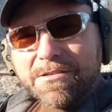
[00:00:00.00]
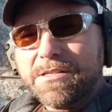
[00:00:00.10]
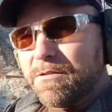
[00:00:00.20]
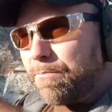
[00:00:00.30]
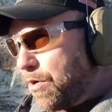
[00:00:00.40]
So
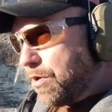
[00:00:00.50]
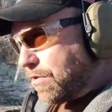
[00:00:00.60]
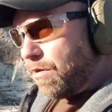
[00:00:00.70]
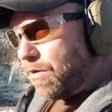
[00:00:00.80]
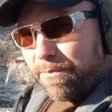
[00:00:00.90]
it's a
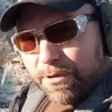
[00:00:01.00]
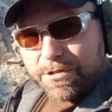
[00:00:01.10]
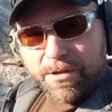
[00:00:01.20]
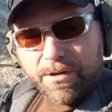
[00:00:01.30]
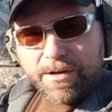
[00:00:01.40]
push, look,
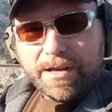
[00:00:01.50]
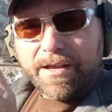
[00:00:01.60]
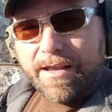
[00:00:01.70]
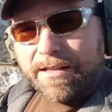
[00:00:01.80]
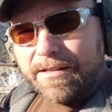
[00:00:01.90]
push, look.
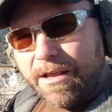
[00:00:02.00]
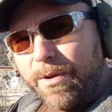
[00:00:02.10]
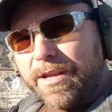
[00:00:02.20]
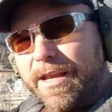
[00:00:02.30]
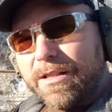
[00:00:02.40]
And then
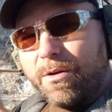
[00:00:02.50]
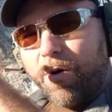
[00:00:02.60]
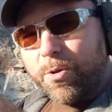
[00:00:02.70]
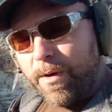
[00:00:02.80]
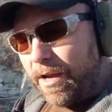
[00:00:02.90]
when you get
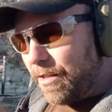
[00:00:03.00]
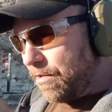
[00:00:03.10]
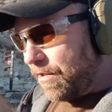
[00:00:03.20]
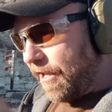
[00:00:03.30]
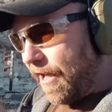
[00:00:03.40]
all the way
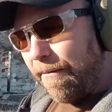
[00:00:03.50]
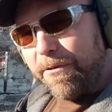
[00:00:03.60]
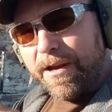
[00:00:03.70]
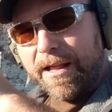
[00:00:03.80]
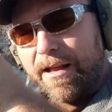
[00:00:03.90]
to the top,
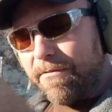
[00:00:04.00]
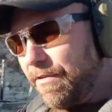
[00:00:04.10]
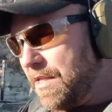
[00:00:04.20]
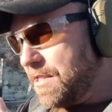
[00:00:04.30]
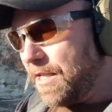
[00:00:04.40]
you gotta
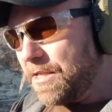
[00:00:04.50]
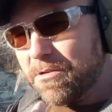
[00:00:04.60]
reset it.